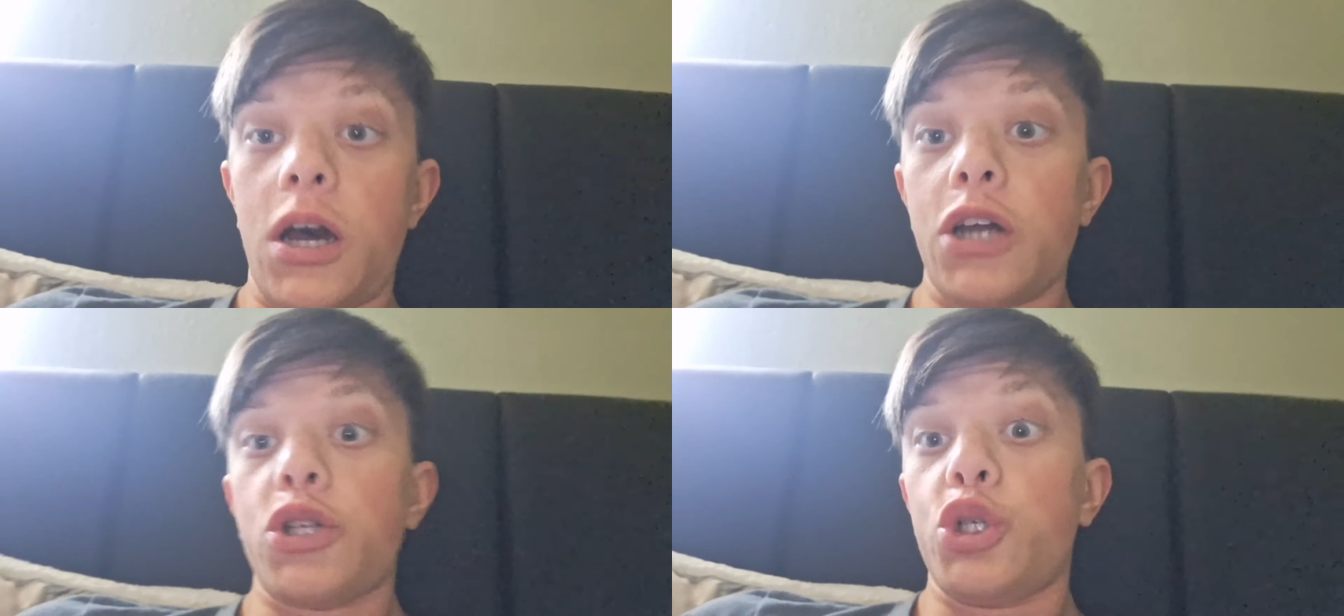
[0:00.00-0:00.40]

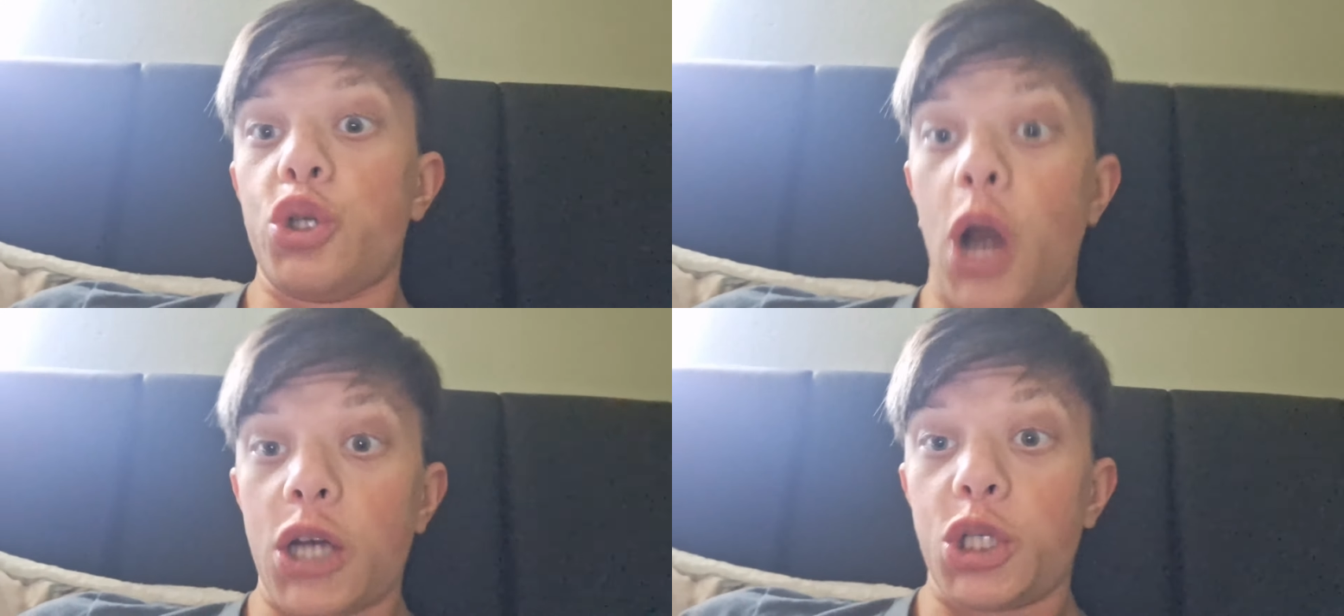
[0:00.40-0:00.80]
a
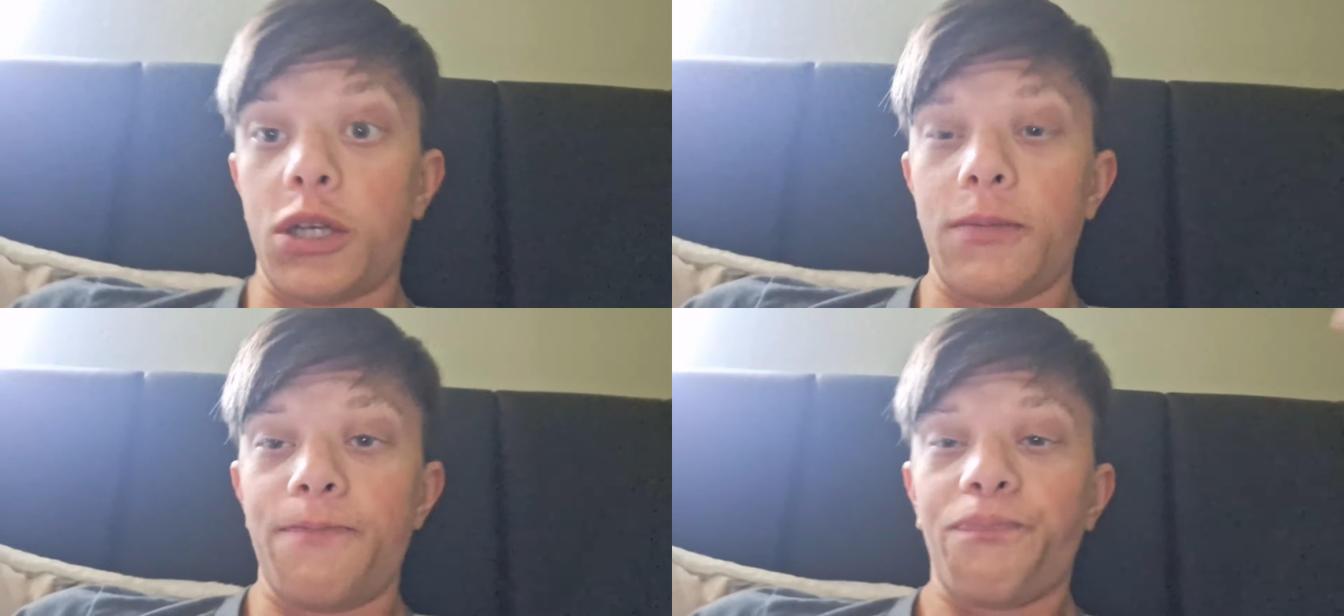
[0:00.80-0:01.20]

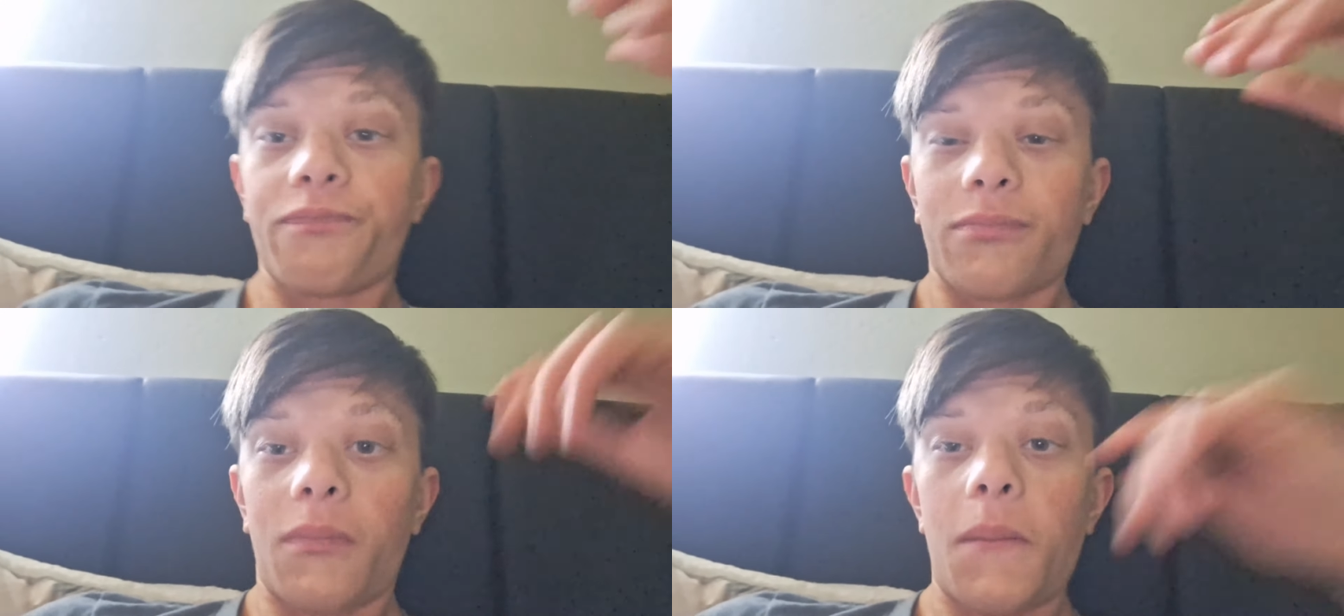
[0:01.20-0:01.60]
distraction
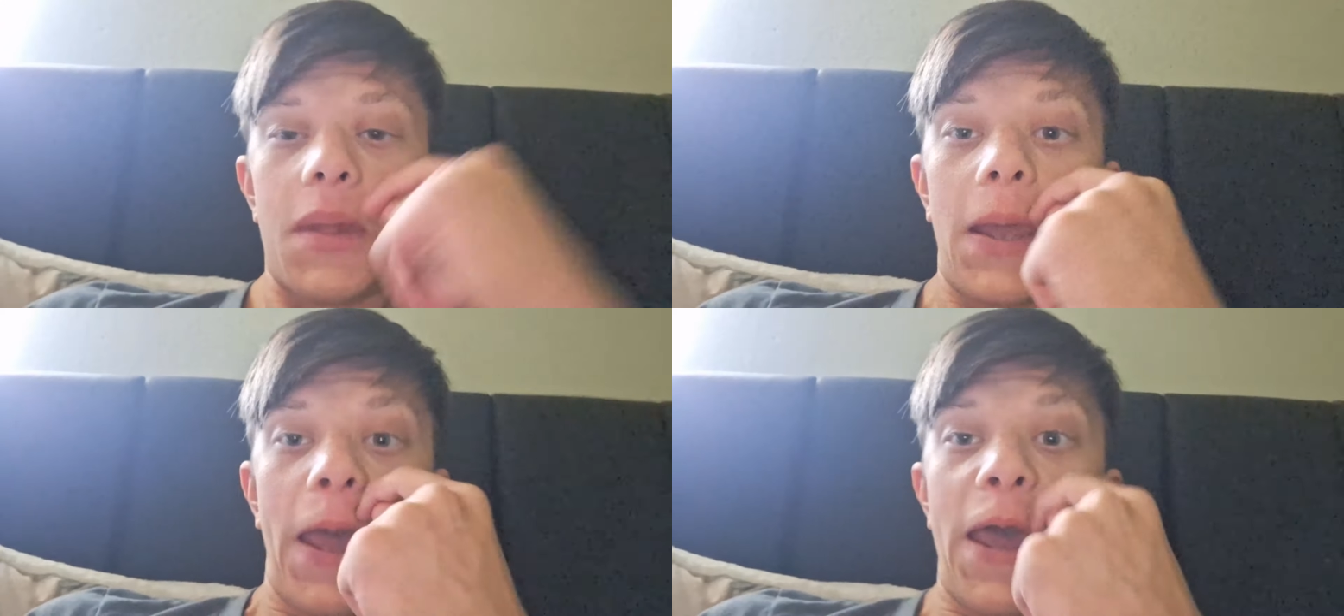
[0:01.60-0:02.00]

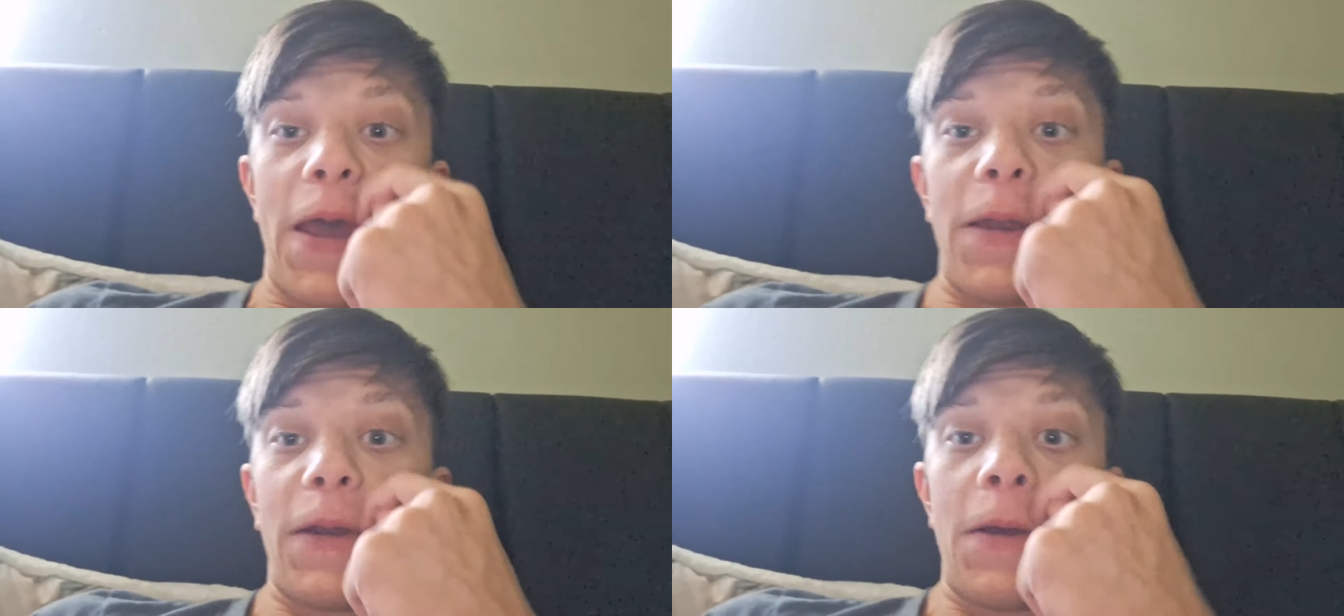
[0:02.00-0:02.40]

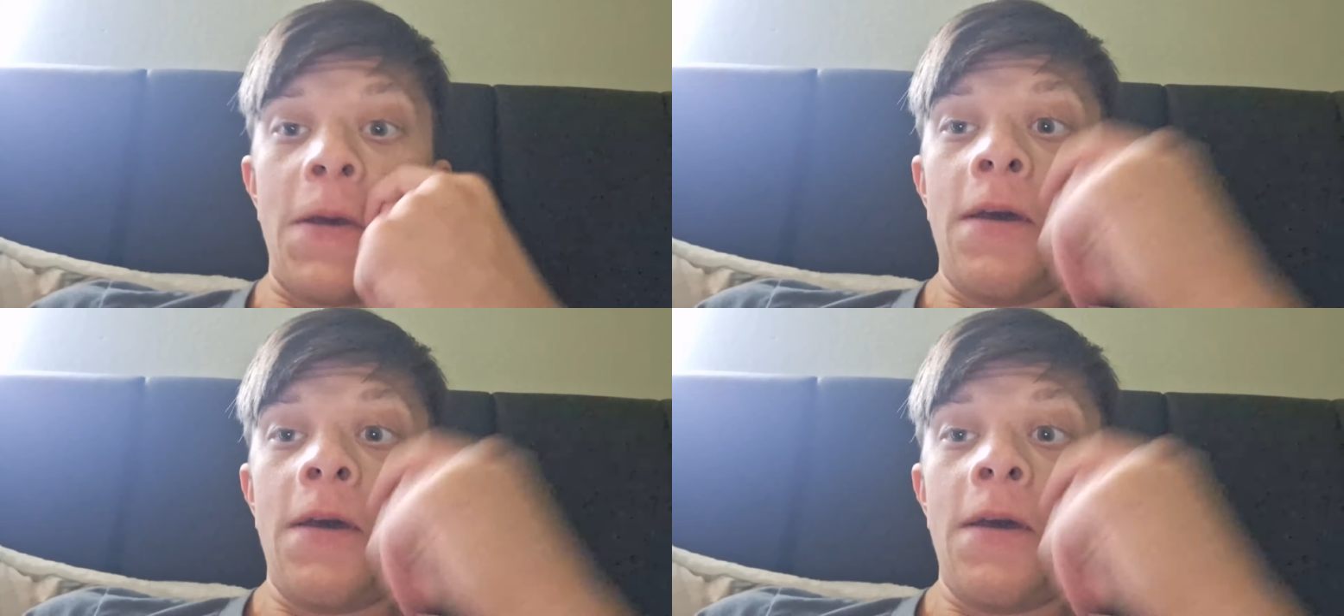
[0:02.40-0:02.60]
and